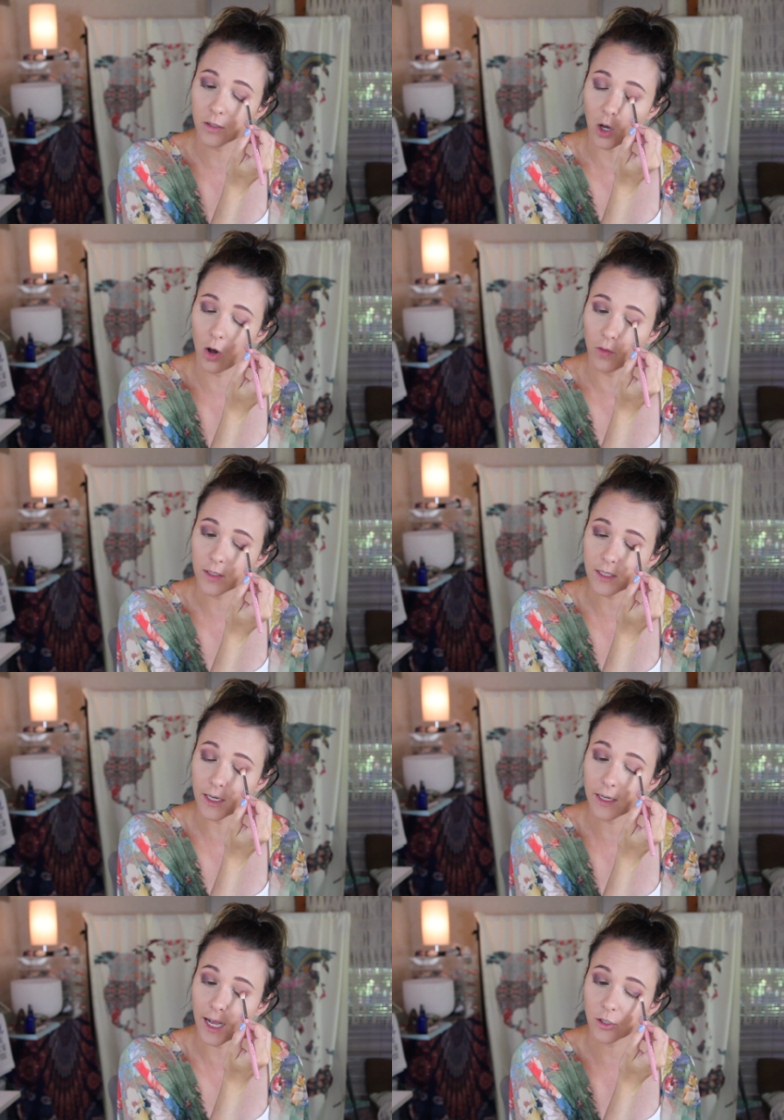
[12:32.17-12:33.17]
It's all this
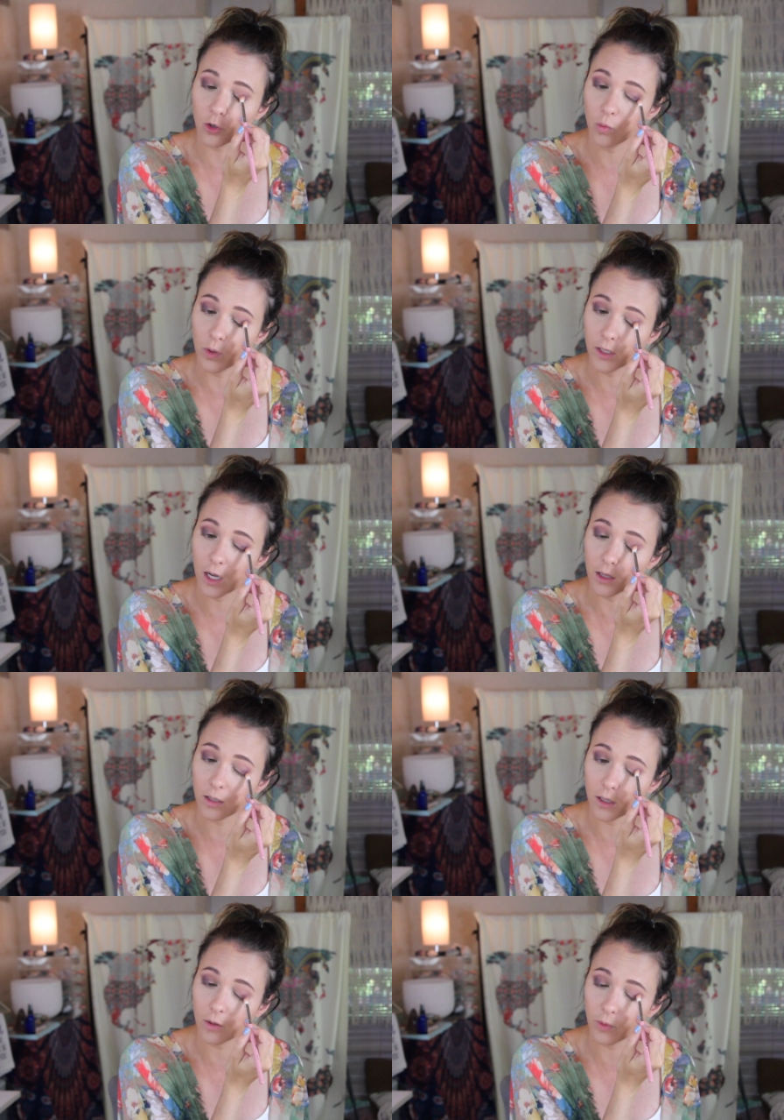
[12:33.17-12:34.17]
like natural wood
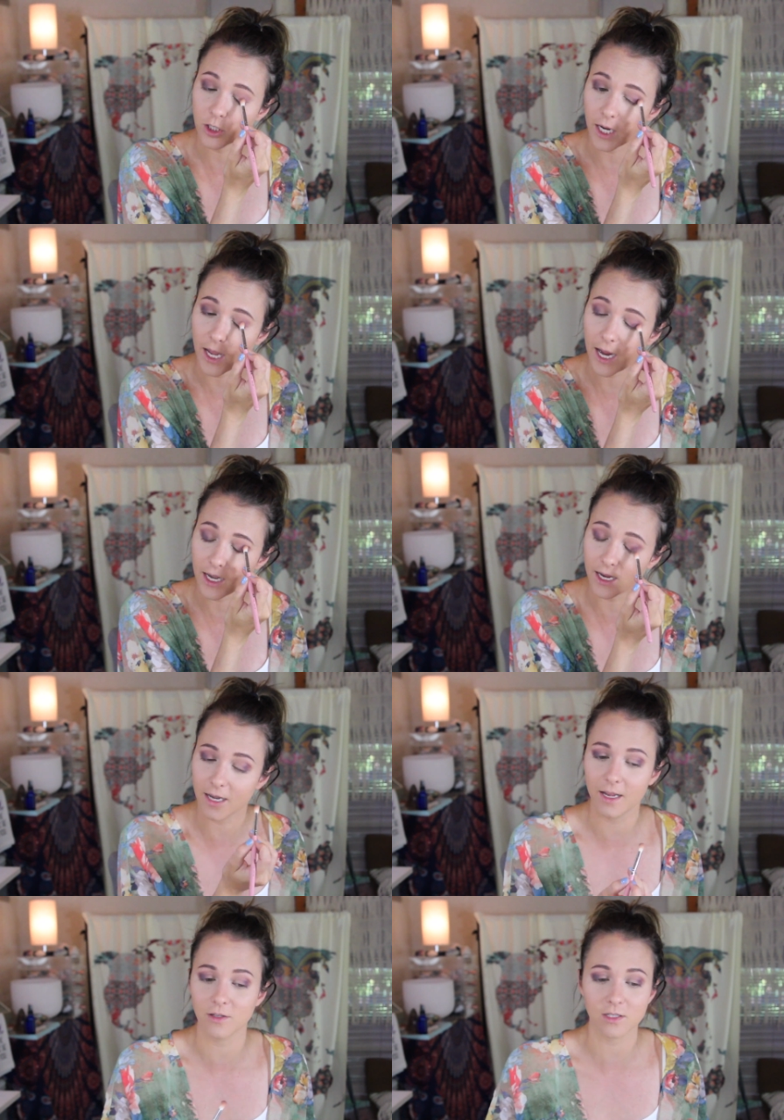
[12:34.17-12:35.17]
color, which I
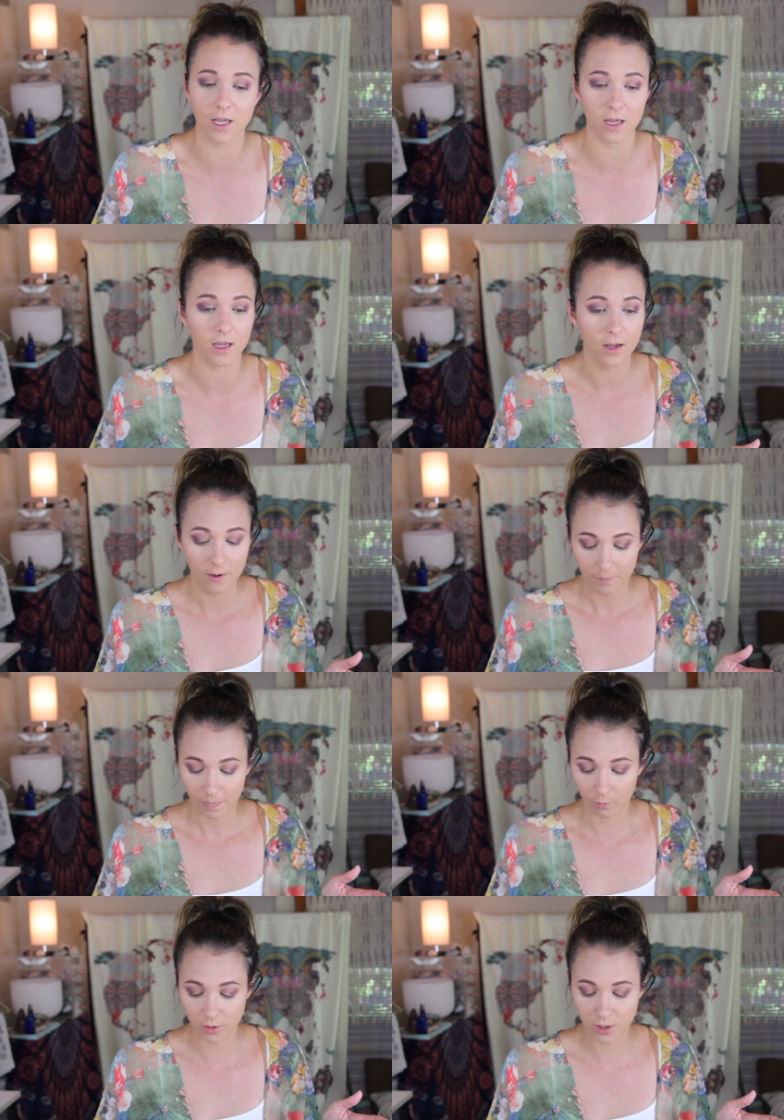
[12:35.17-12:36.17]
hated. It's like,
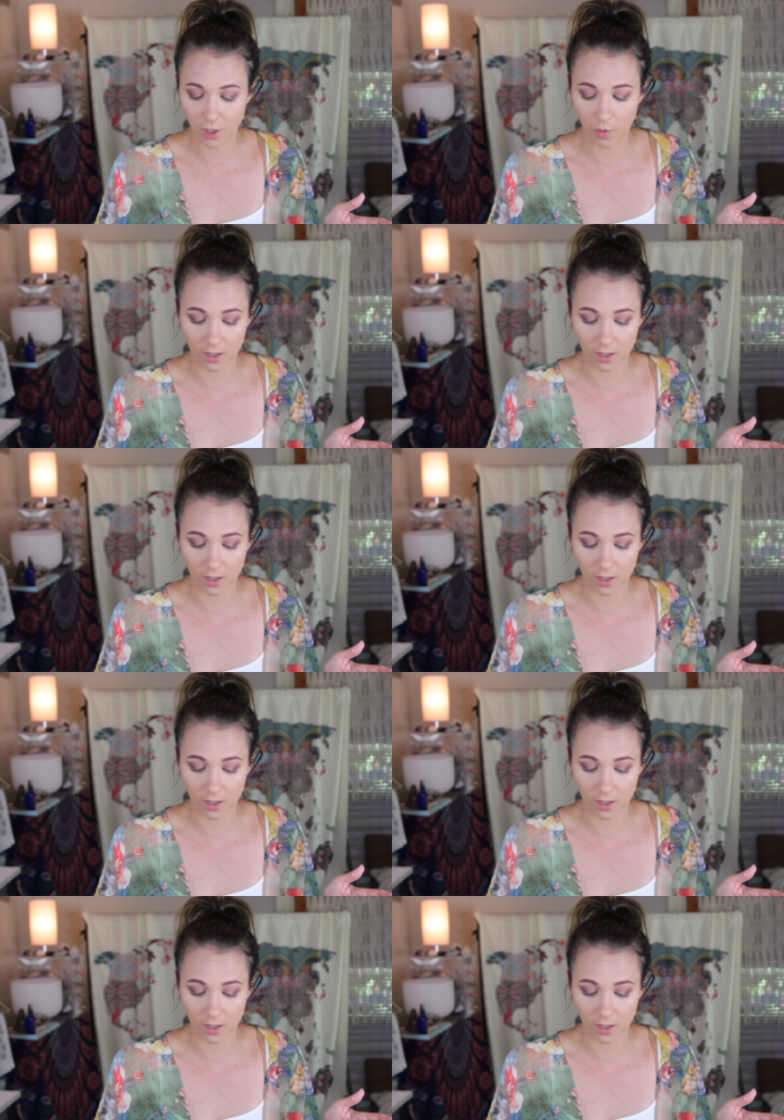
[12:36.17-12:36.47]
was so